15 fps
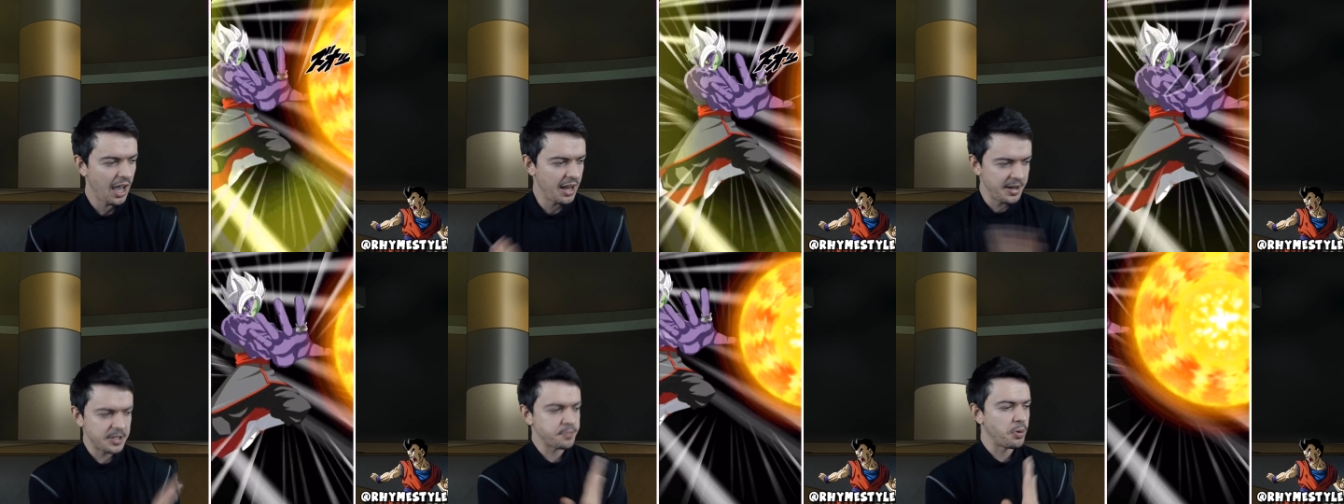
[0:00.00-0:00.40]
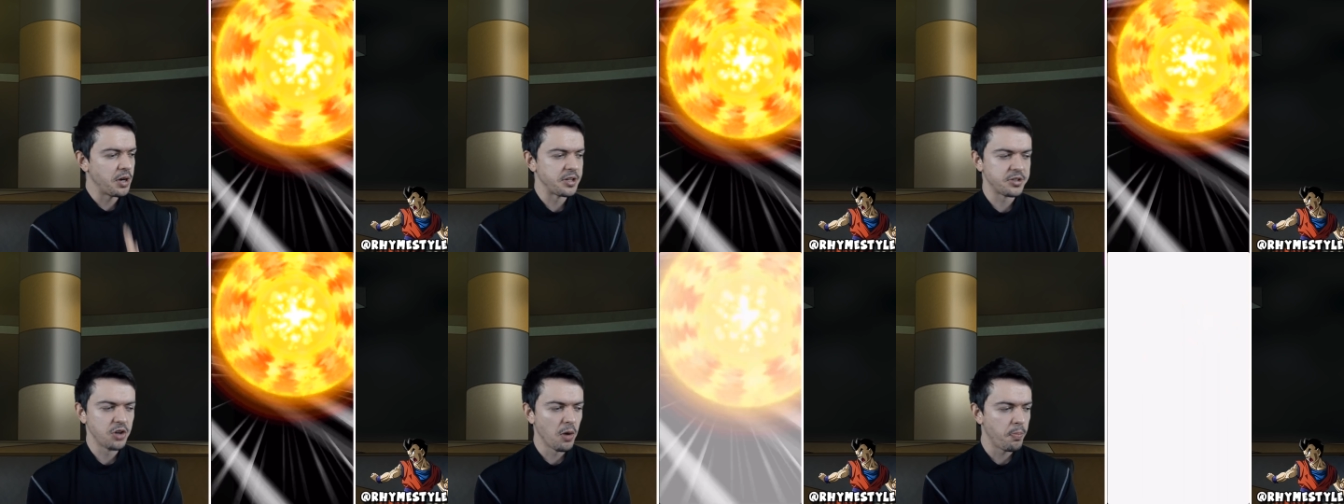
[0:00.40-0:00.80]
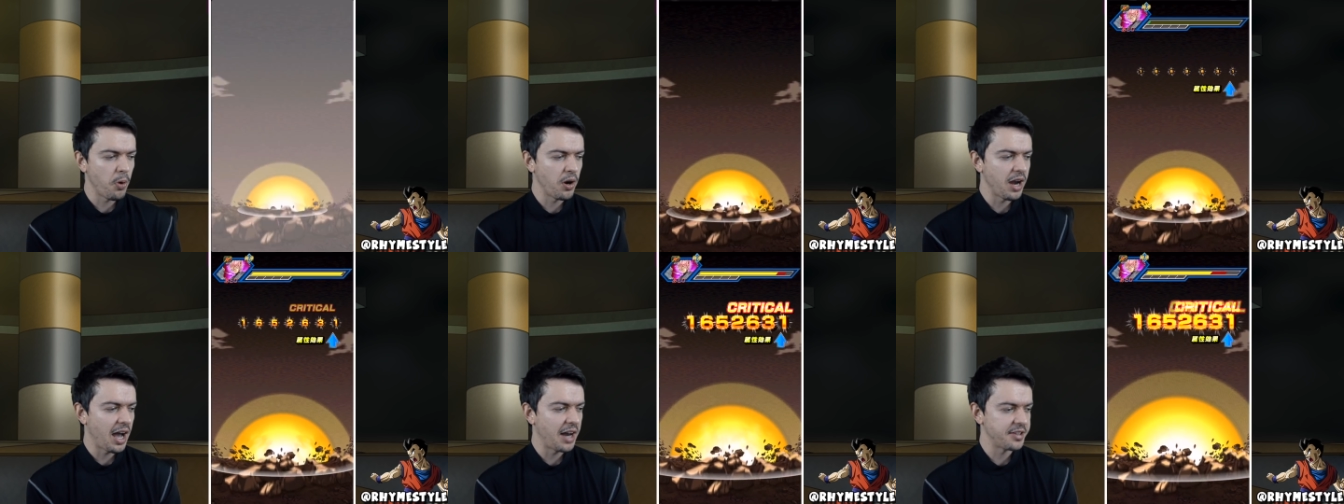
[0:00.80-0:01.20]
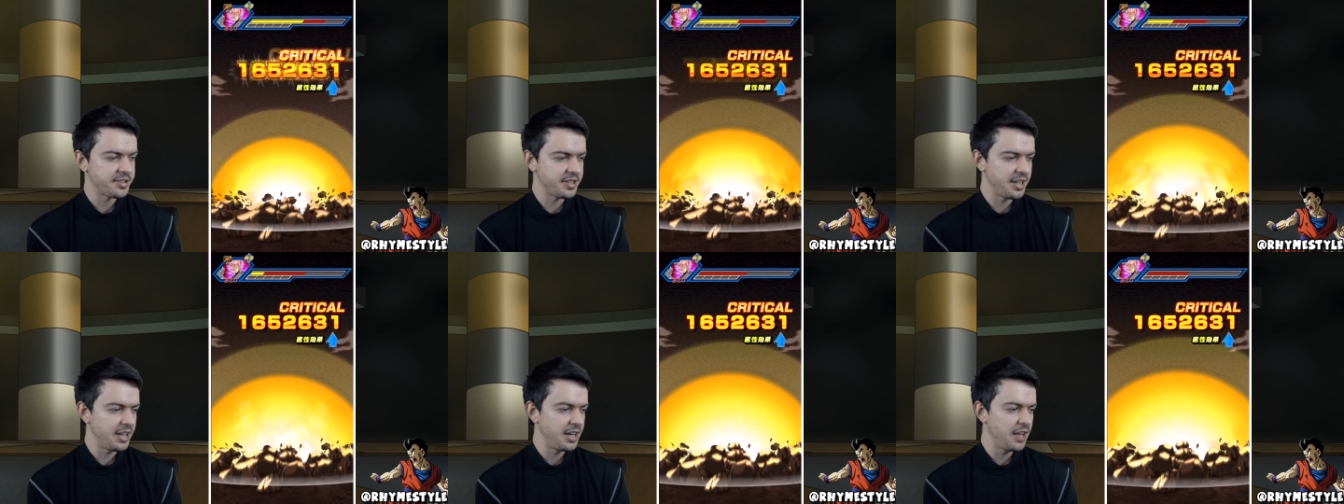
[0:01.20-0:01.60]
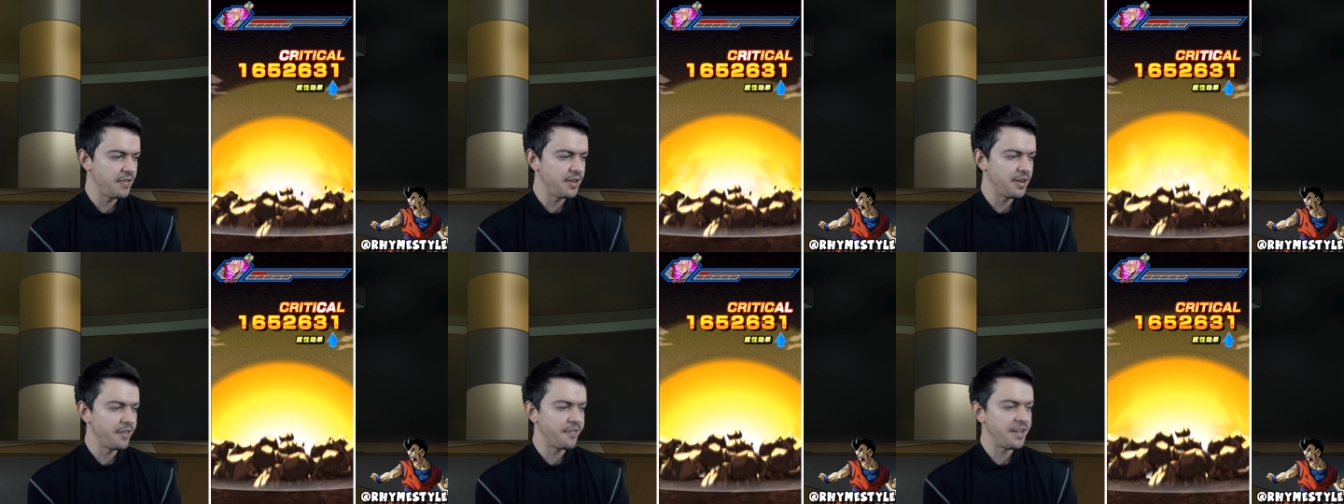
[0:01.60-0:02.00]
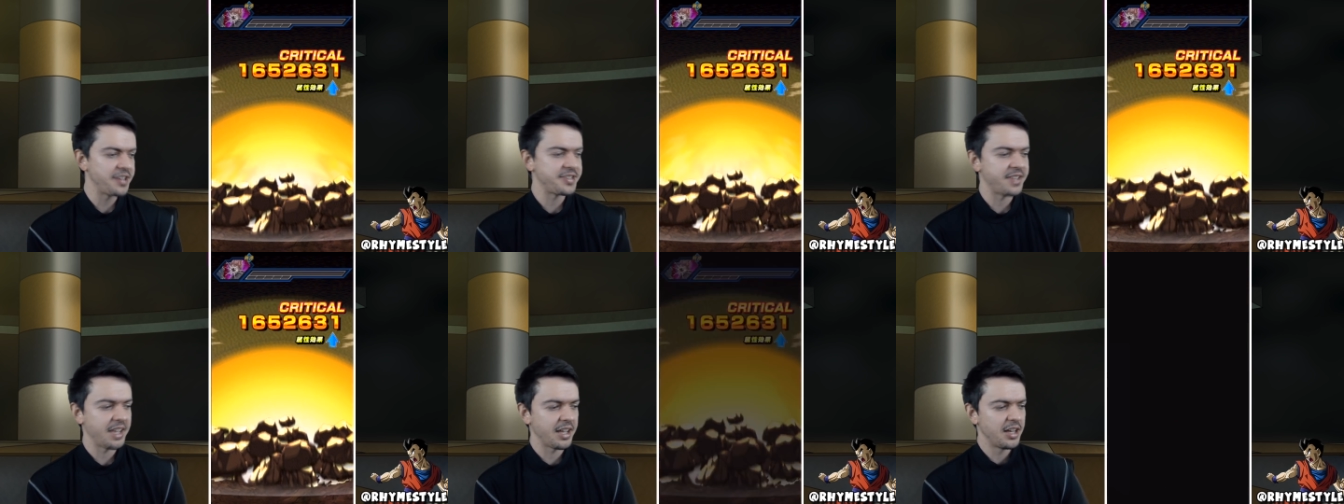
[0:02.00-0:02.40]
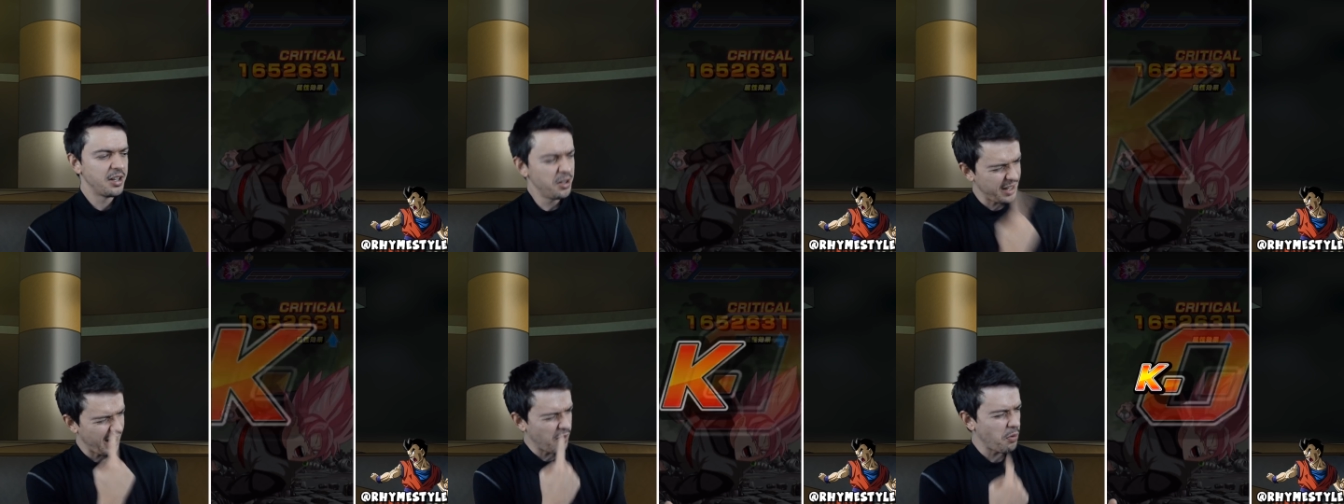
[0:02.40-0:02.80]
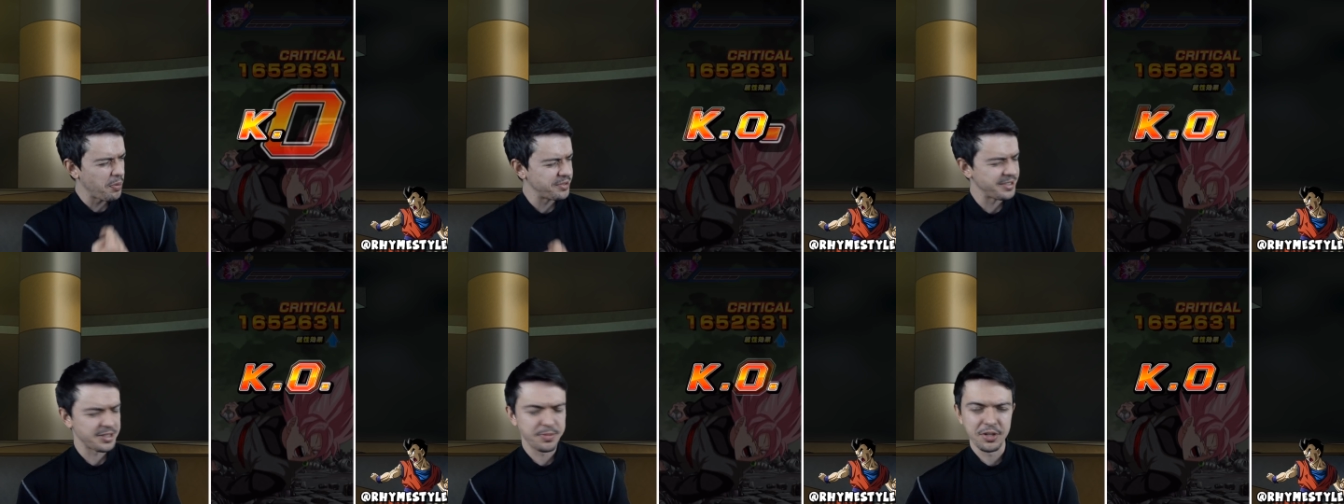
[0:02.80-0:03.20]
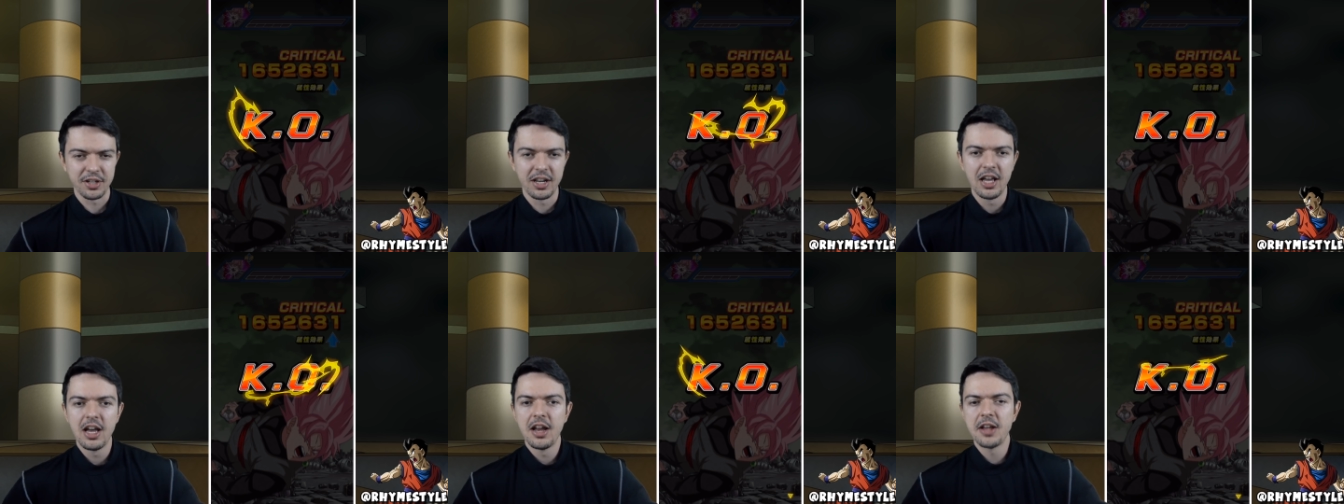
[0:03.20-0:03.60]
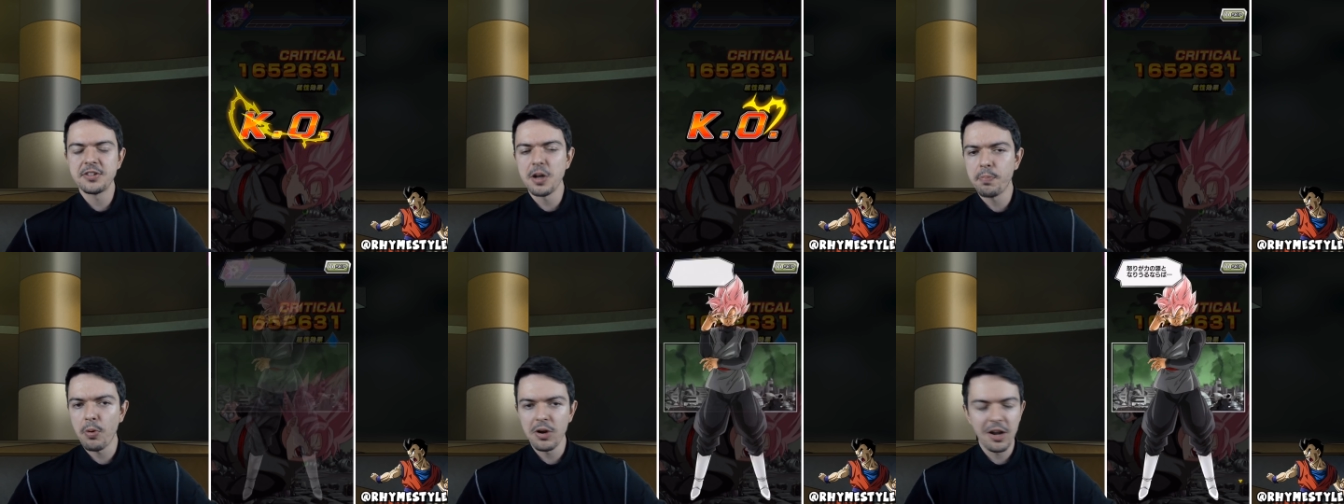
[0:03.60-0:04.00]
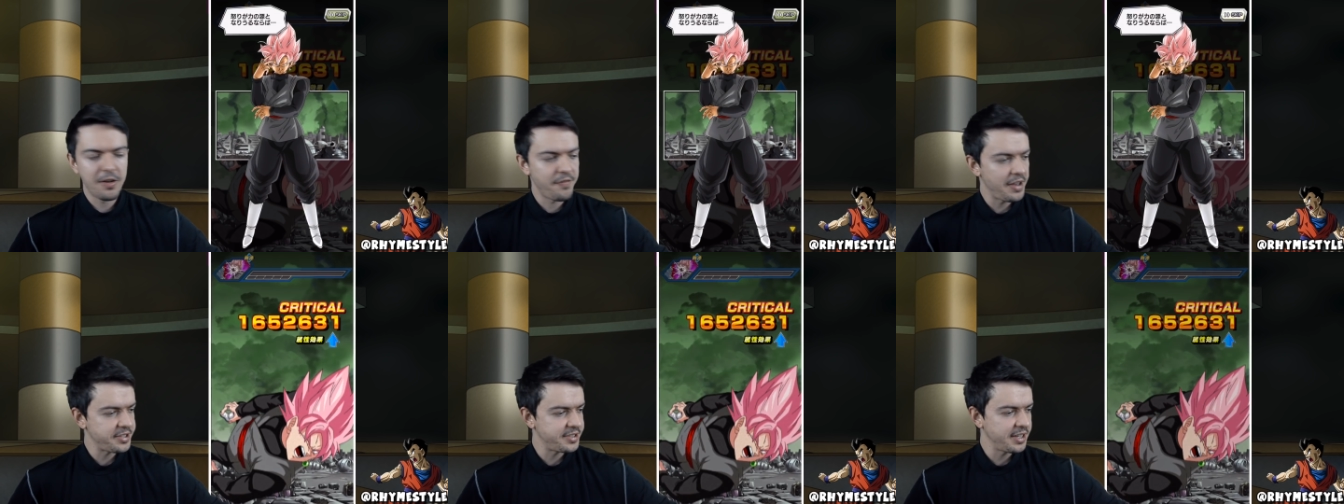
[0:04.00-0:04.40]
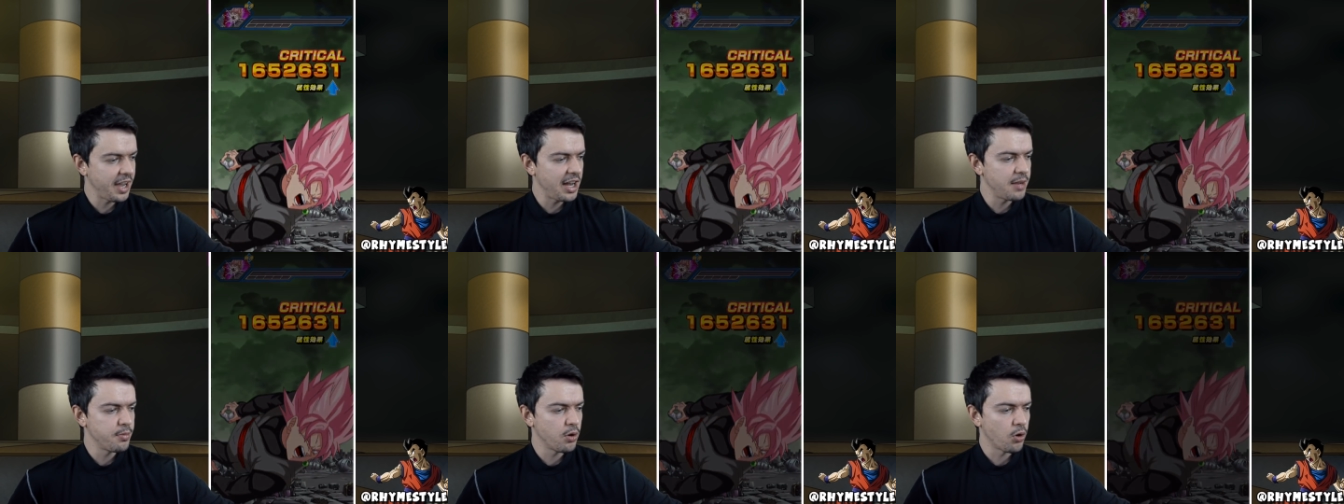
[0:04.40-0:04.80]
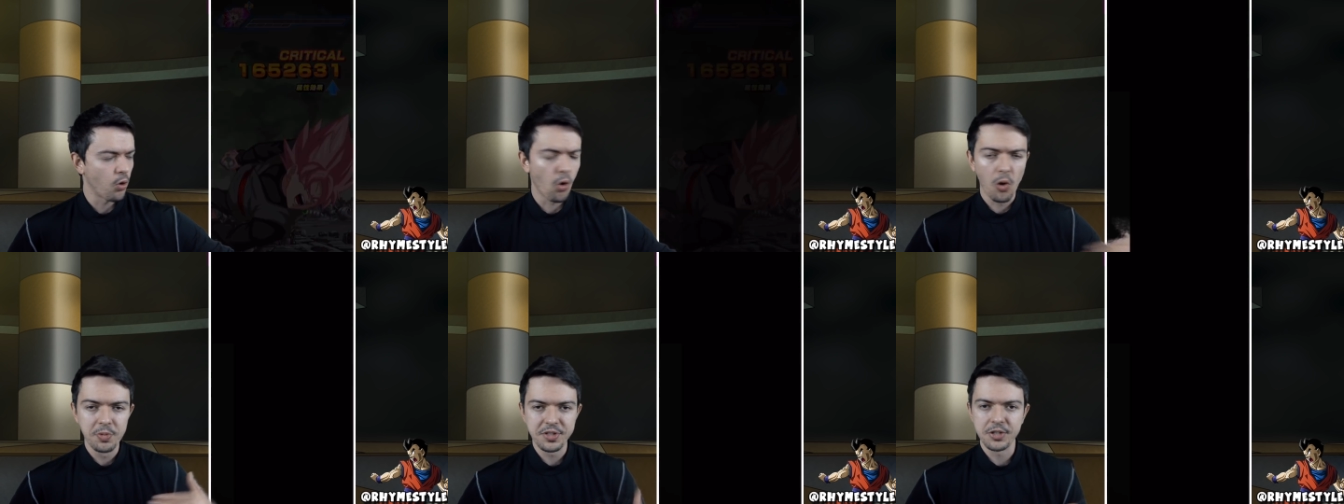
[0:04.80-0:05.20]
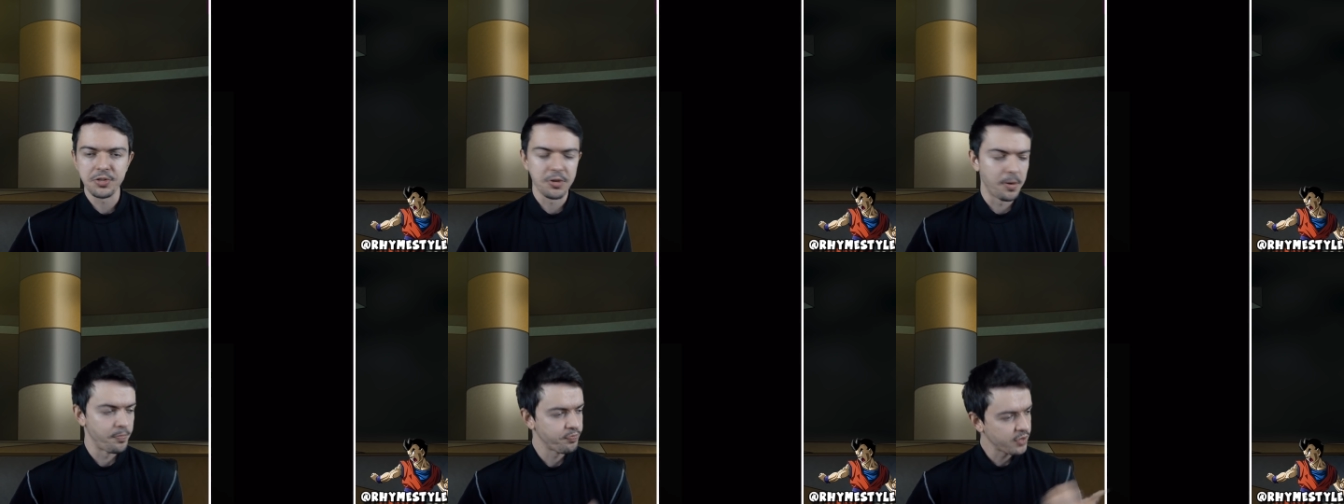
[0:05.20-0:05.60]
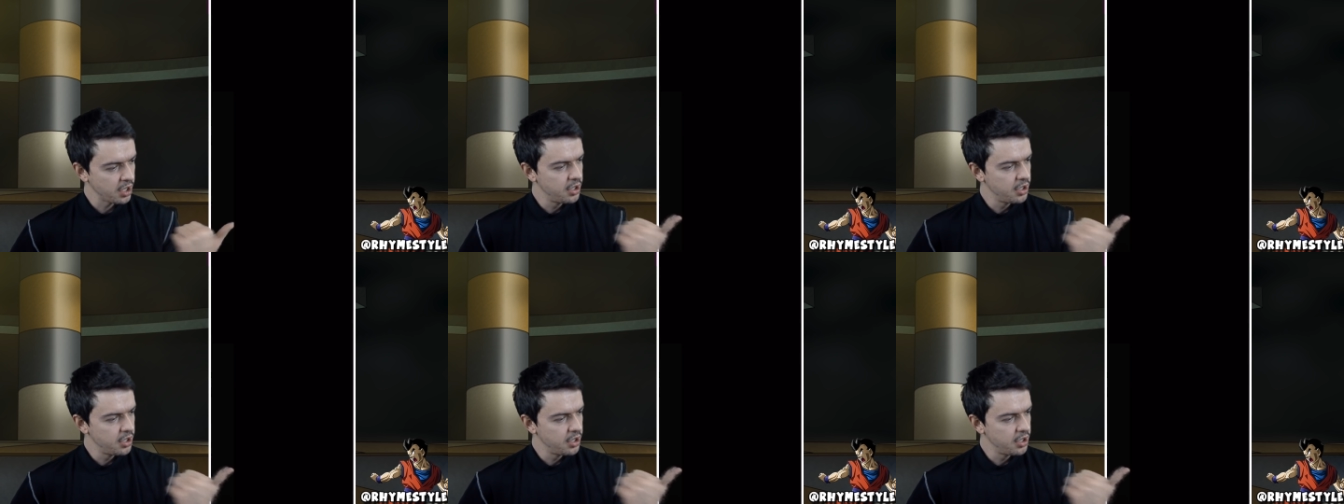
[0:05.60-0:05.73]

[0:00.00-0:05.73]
And this point, there's no point, honestly, in even investing. Look at that, 1.6 million. There's no point in investing any more orbs into him.